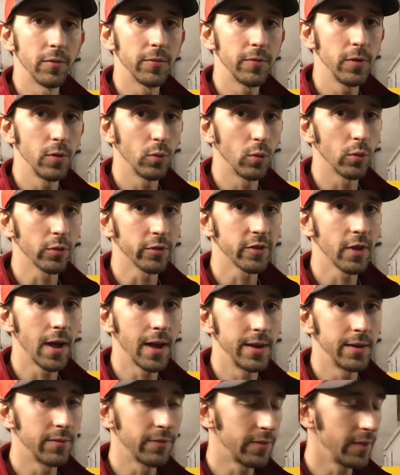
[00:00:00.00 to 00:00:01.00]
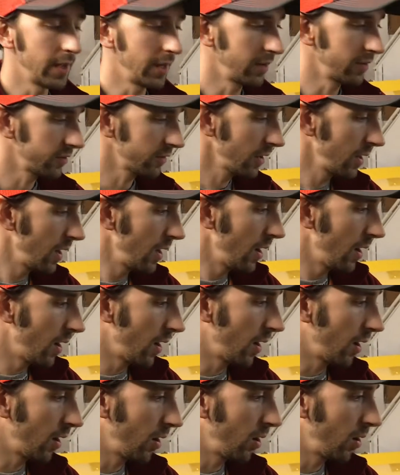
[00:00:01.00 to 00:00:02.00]
fuel side of things.
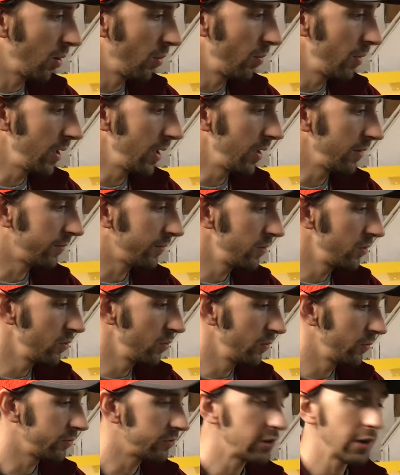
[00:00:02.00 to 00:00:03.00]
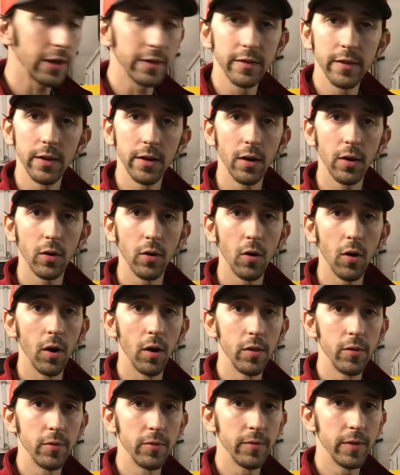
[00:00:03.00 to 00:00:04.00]
If you've checked in on our
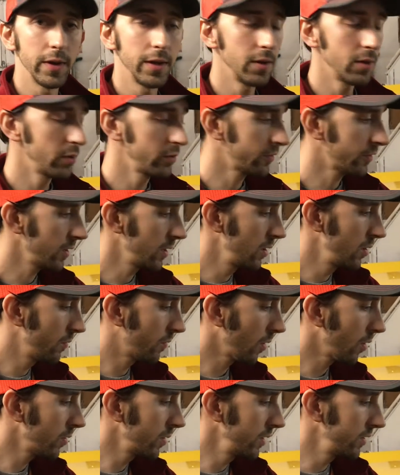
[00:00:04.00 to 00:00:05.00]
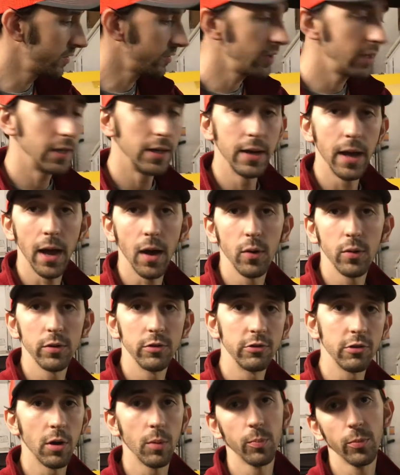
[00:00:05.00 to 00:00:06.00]
other videos, then you've already seen how to
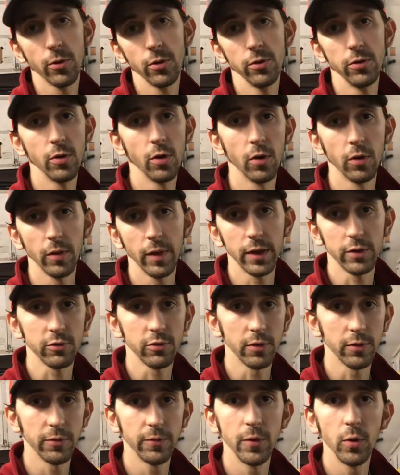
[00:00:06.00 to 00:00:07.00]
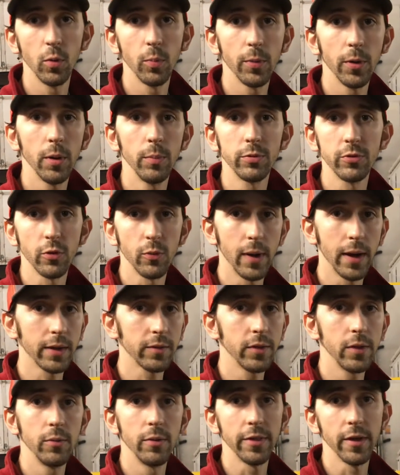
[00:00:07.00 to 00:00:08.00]
jumper your electric fuel pump
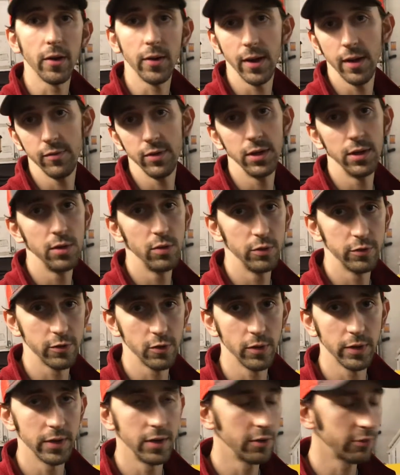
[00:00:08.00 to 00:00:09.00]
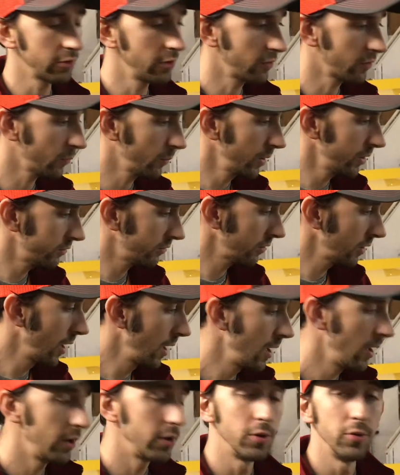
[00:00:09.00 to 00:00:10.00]
directly without having to use your ignition switch.
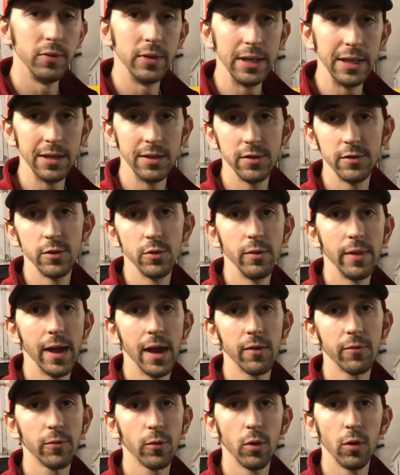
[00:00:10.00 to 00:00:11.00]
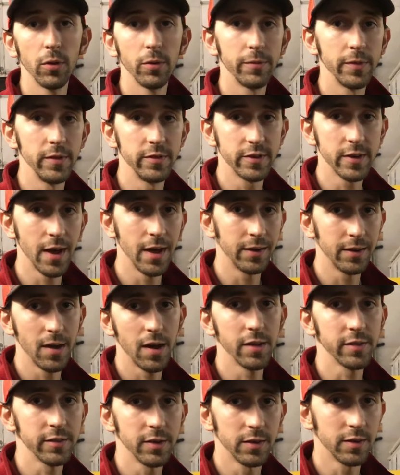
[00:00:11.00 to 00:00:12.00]
You need to do that for all of these
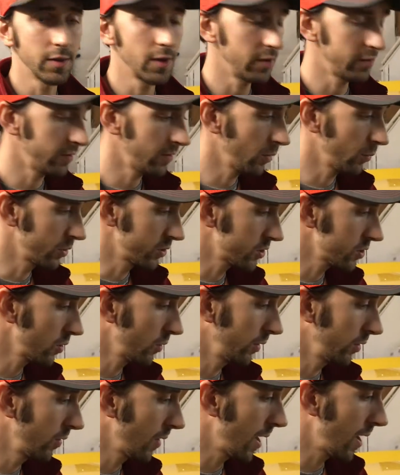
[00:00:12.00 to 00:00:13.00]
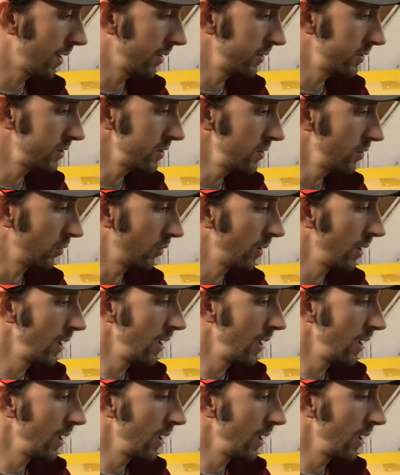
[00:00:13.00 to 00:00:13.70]
diagnostic tests that we're showing you how to do.